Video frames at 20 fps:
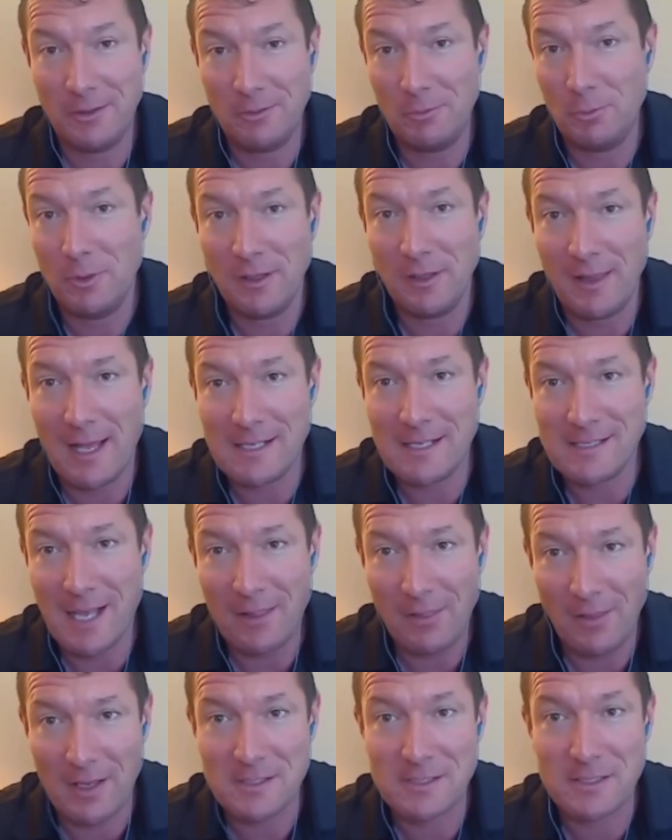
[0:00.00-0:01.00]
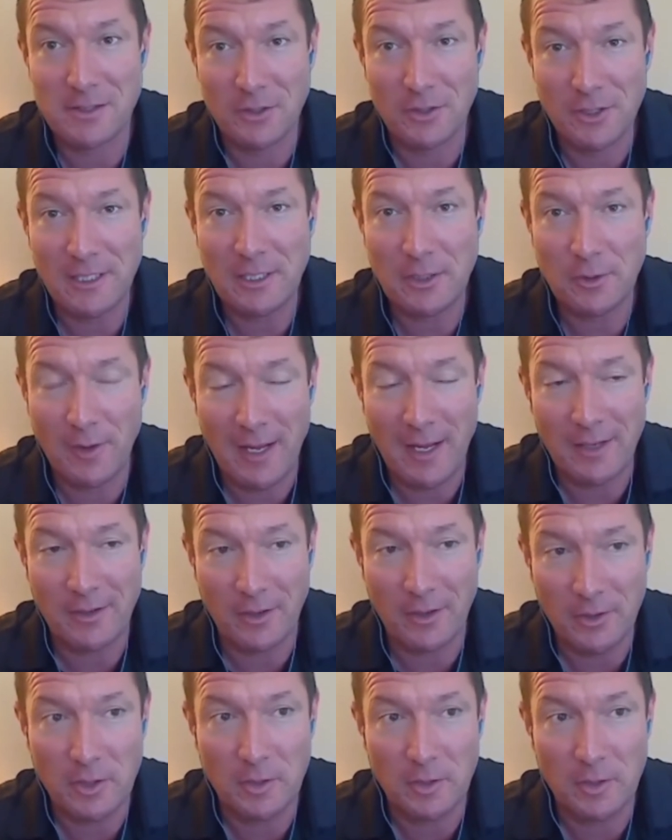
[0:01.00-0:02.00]
you realize I lost 30 grand
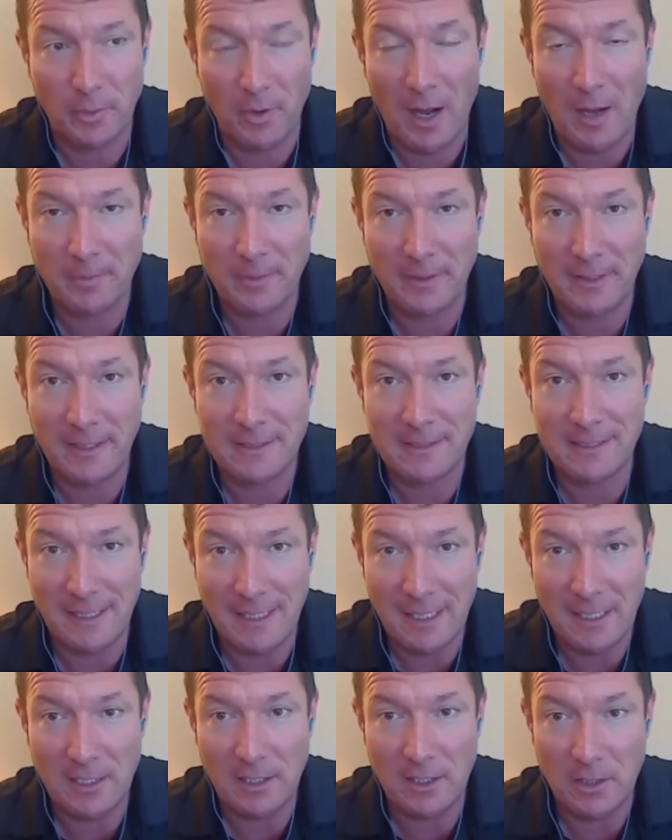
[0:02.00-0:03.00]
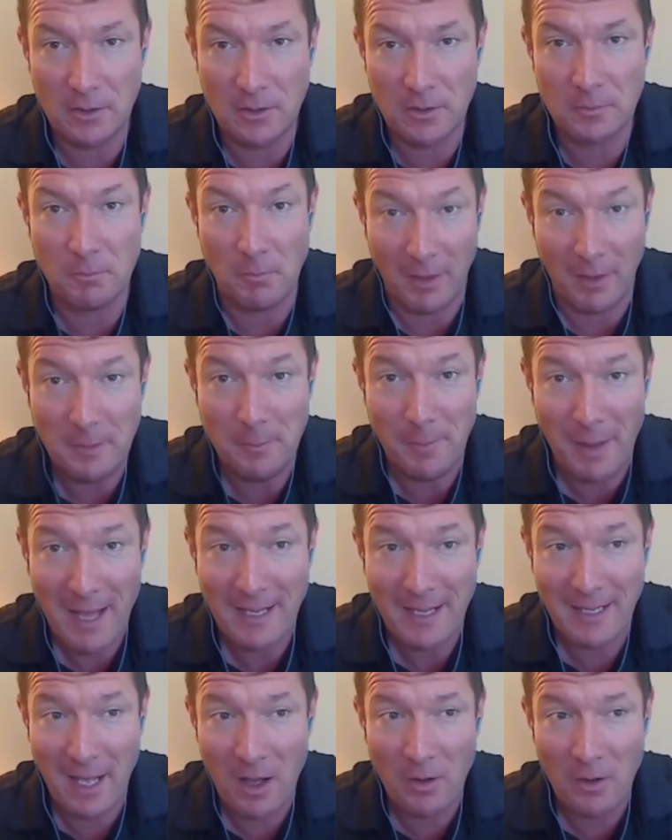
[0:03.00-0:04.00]
on your property to get your money
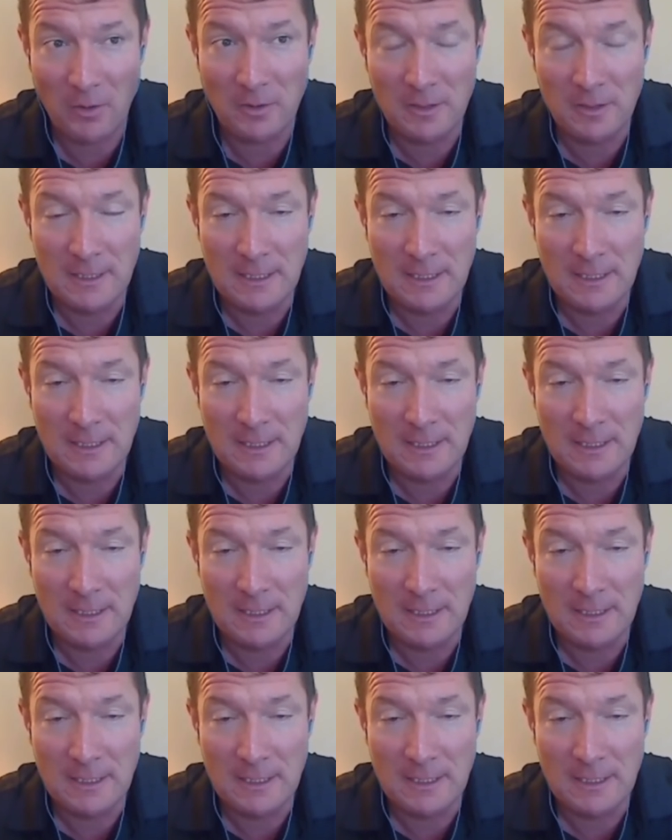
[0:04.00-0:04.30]
back out,